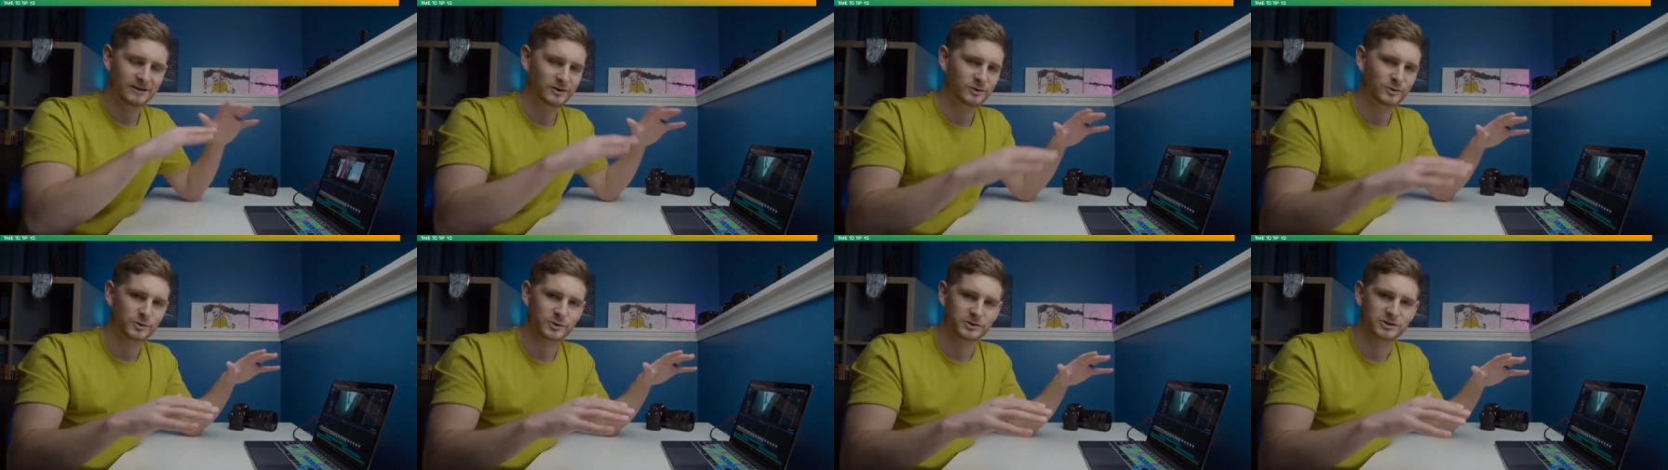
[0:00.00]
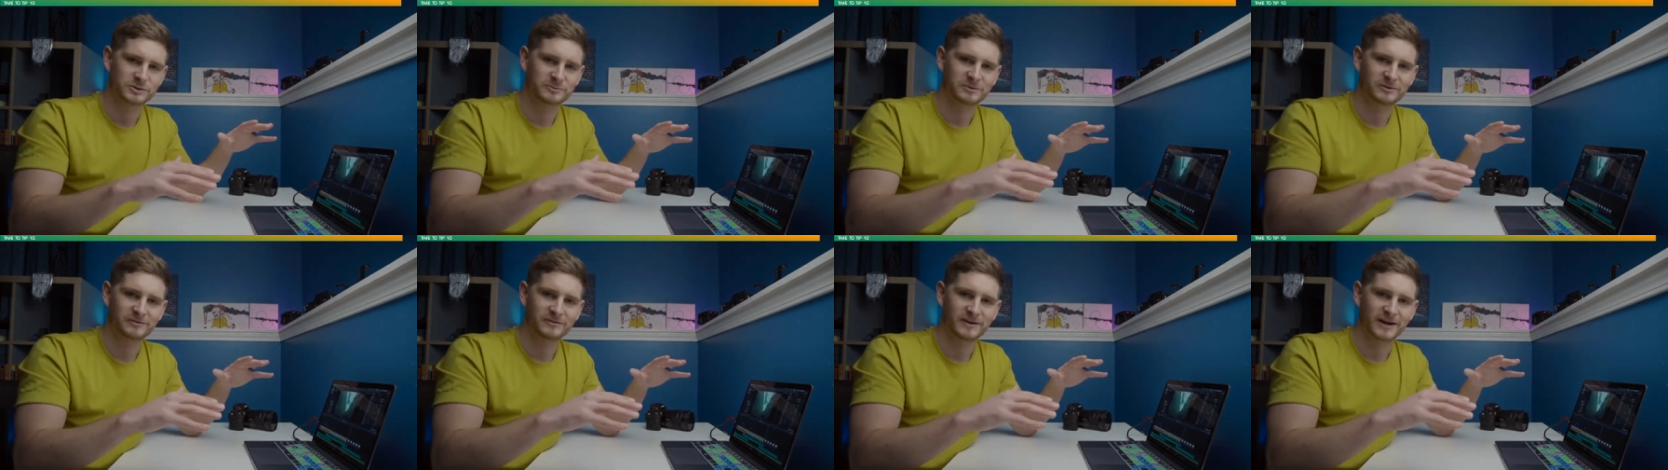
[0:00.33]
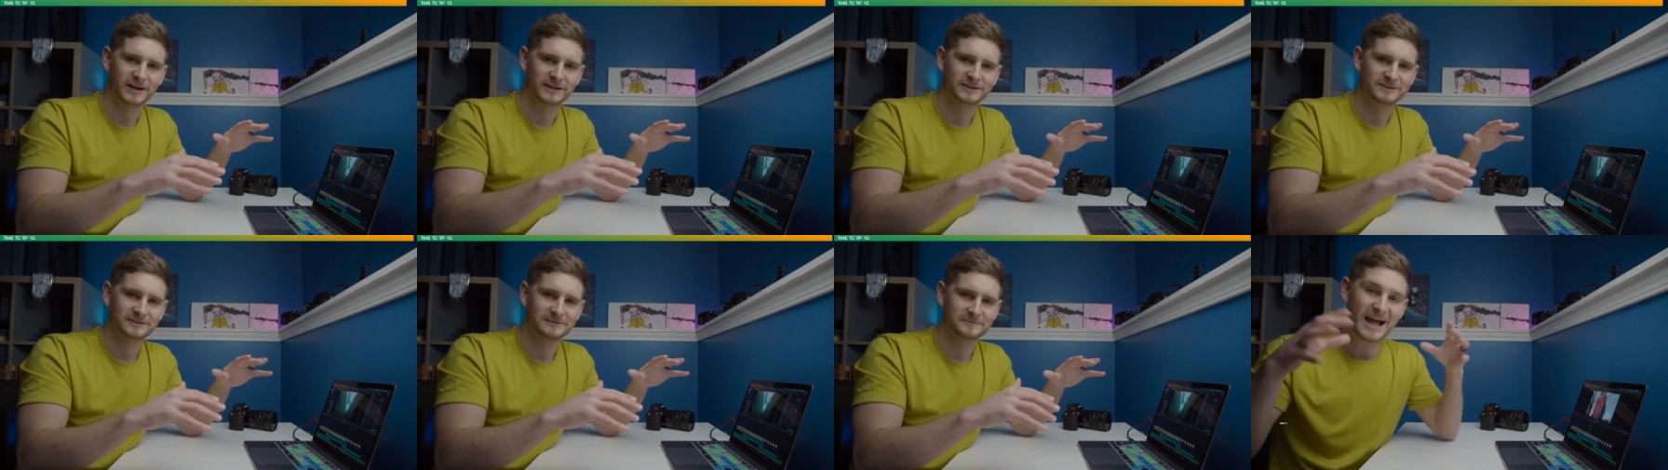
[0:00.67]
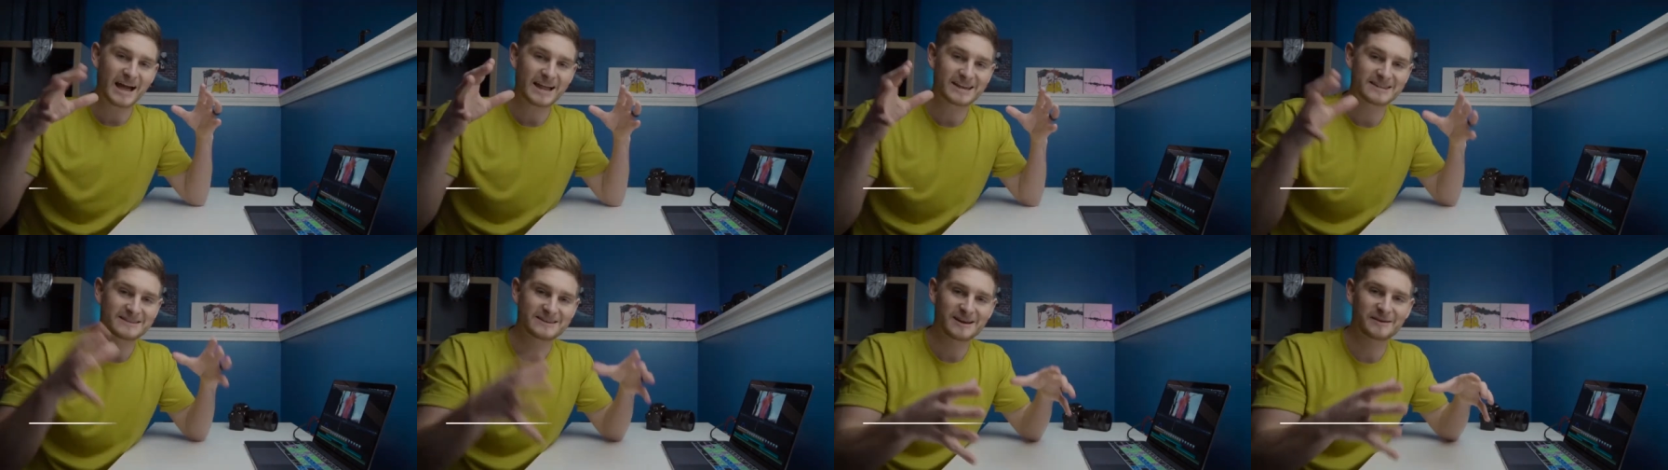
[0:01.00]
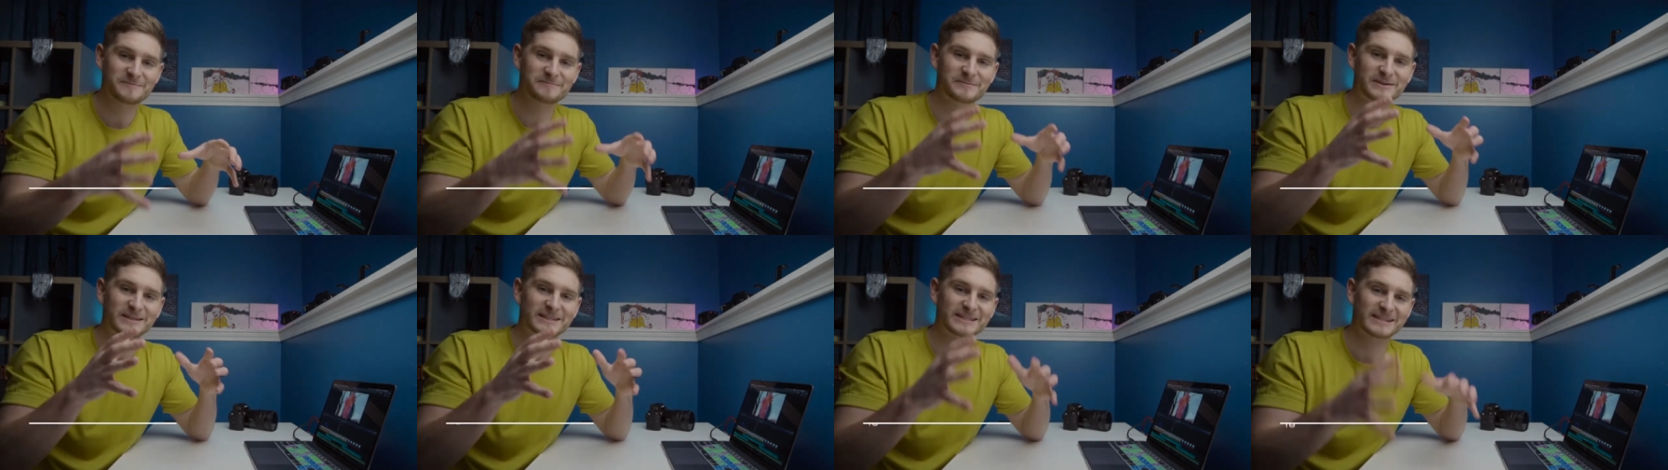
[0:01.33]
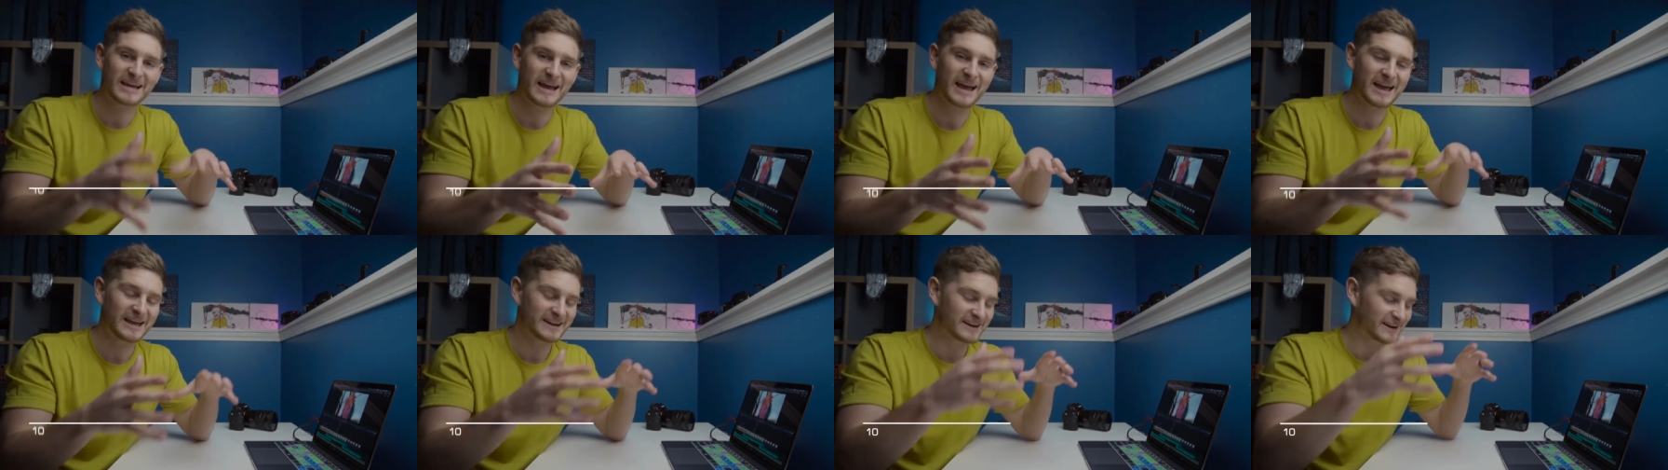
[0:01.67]
Awesome effect. And number
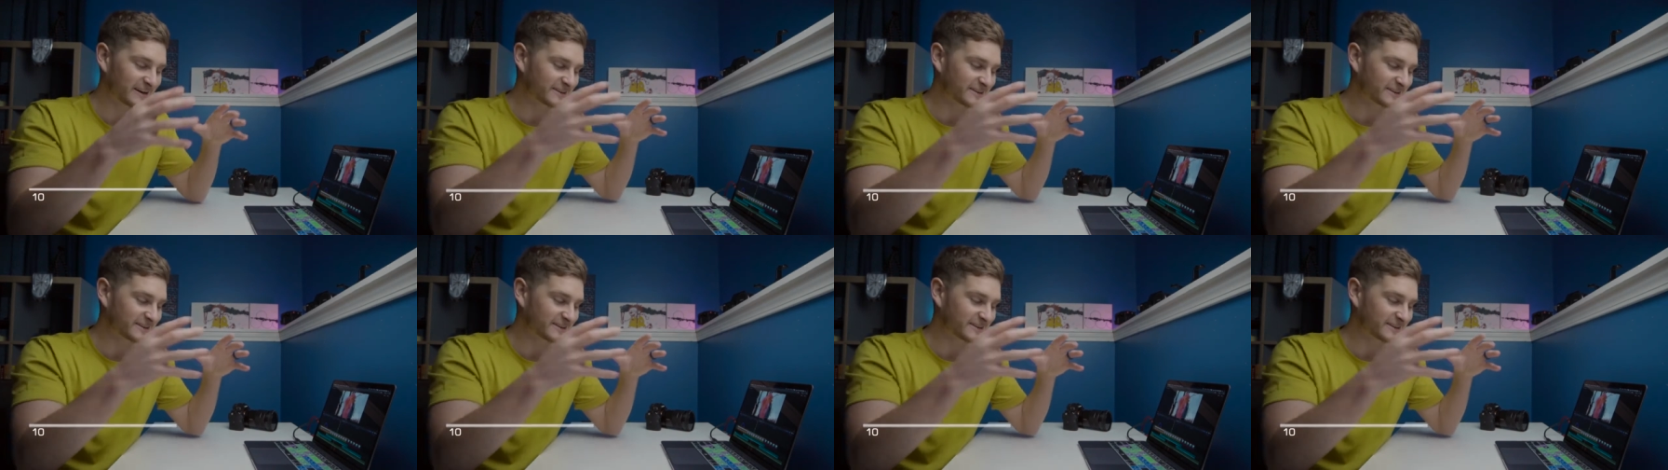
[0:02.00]
10,